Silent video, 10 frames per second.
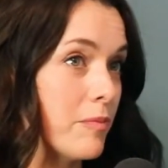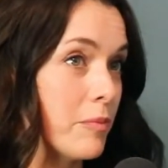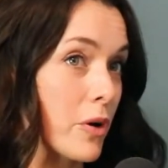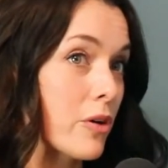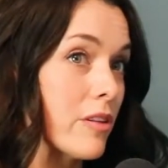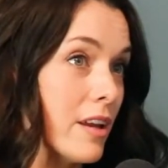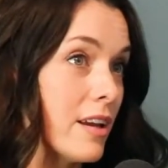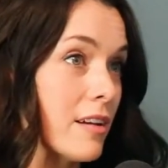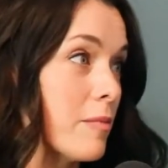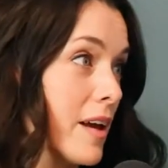
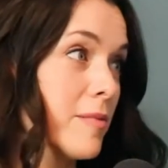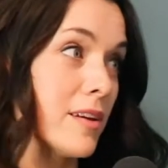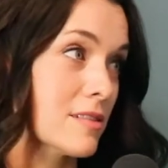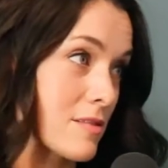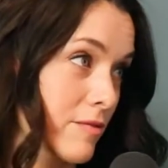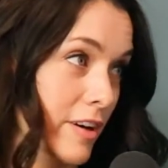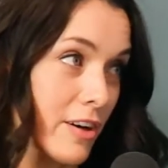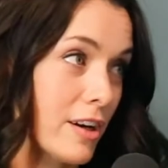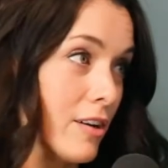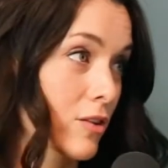birthing a baby is
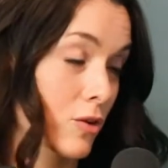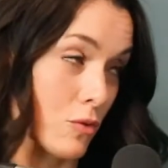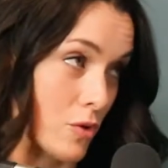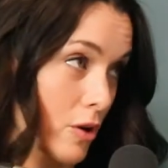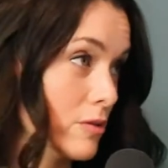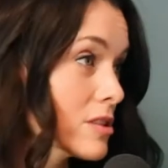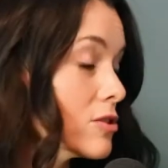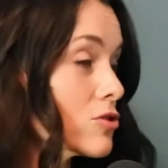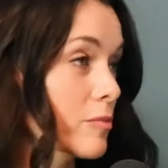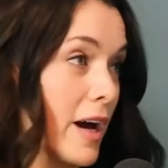very gross and
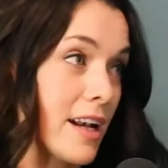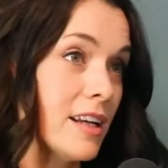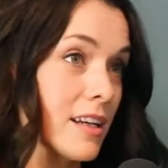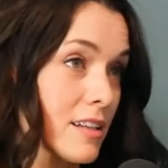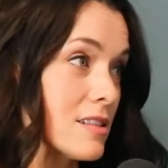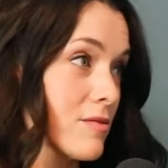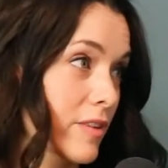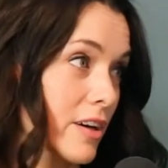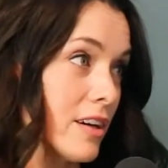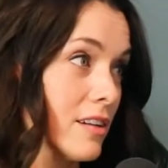traumatic, and it's
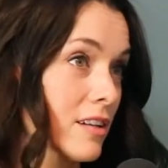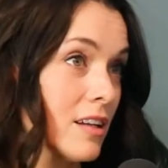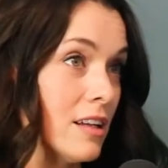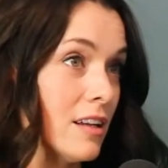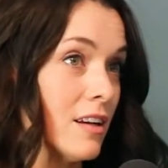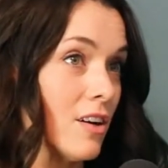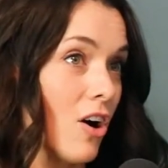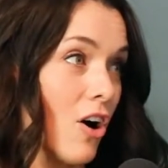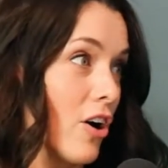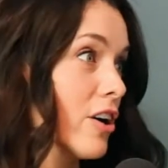very
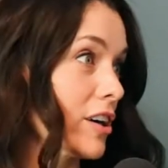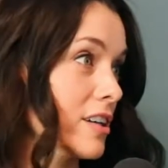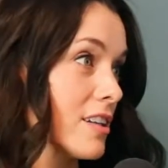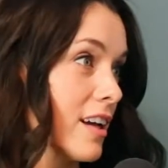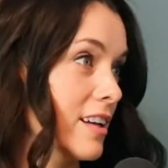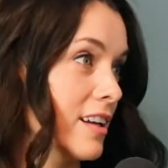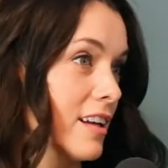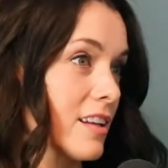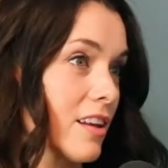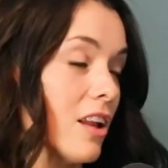hard.
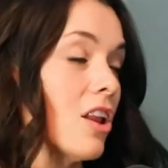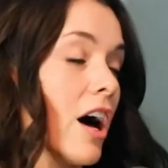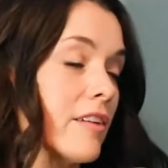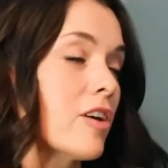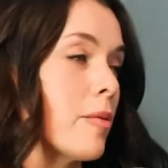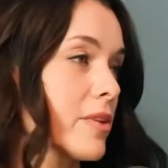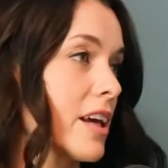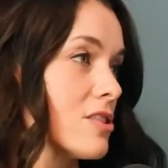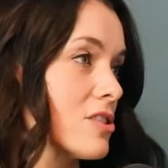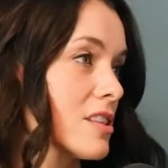And a lot of
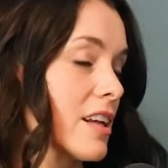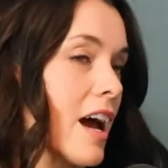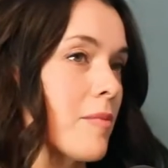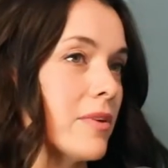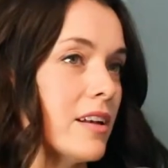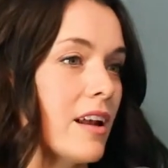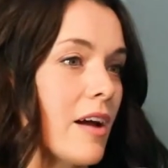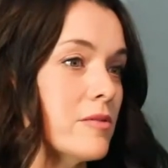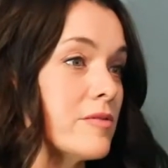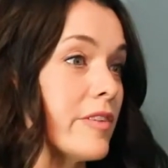complications can happen. I
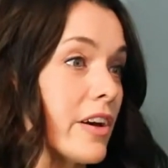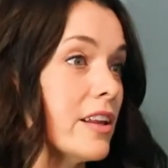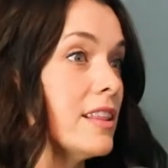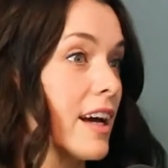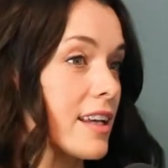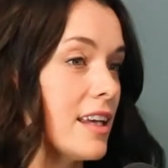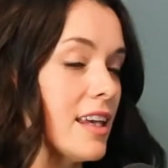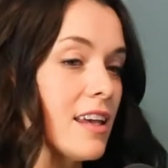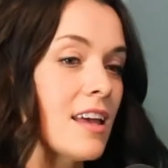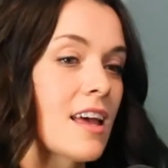was very
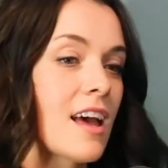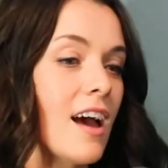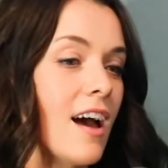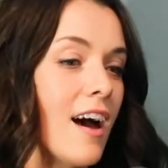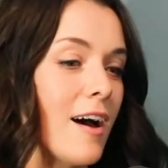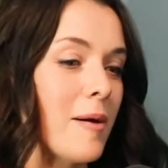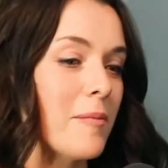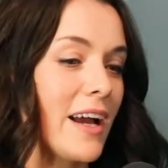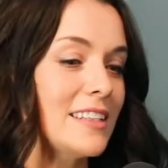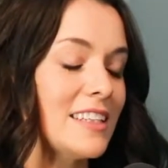lucky.
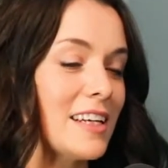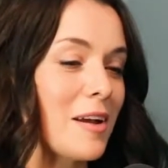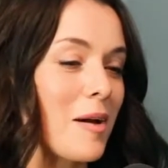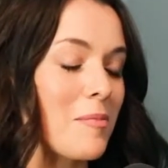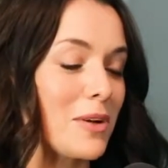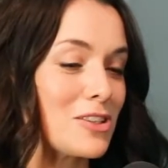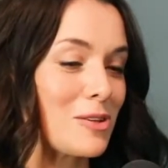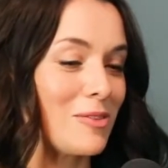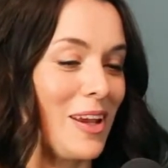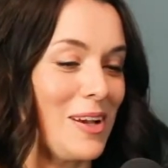I did a bunch
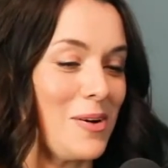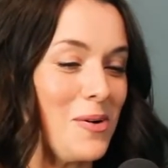of like,